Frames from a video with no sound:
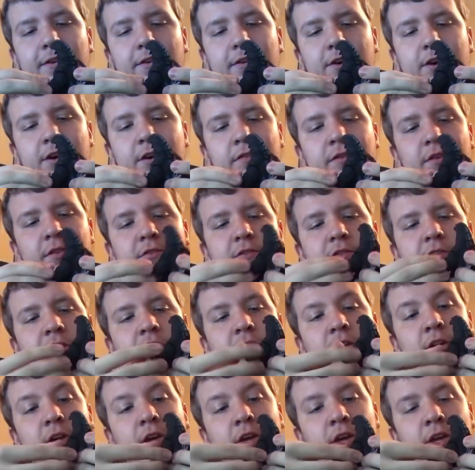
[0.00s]
Obviously,
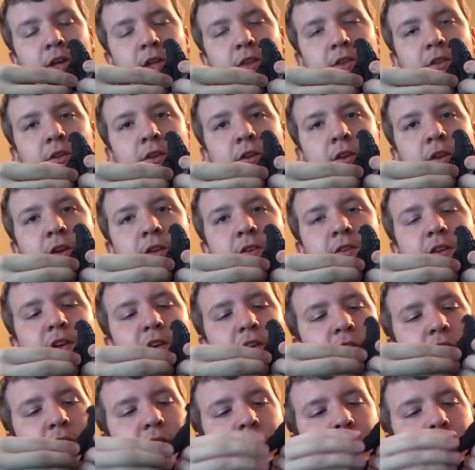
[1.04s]
the
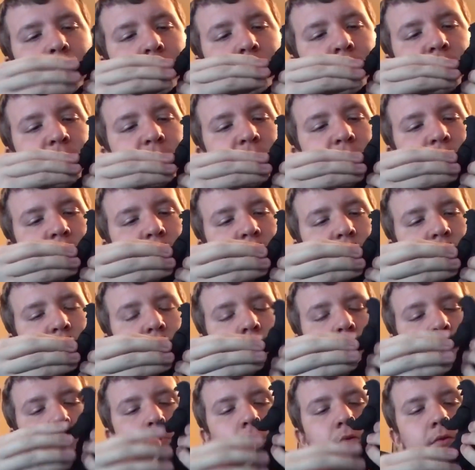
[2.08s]
1991
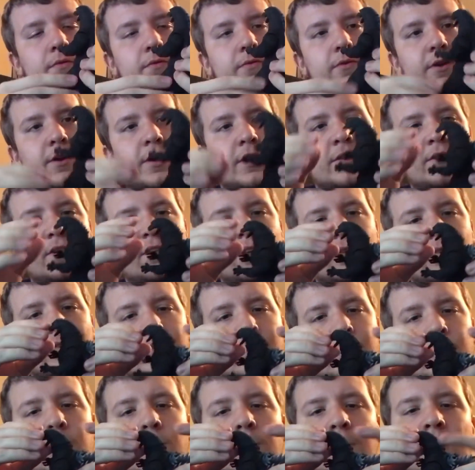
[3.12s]
suit for Godzilla is
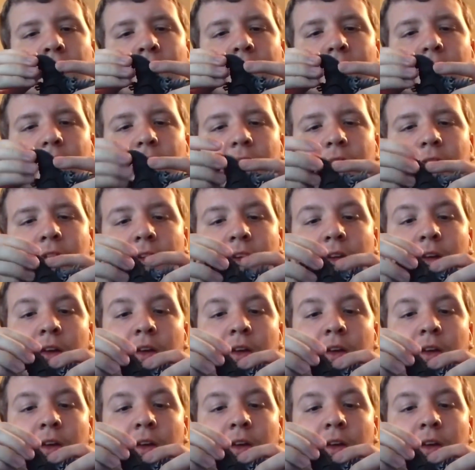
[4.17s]
pretty iconic.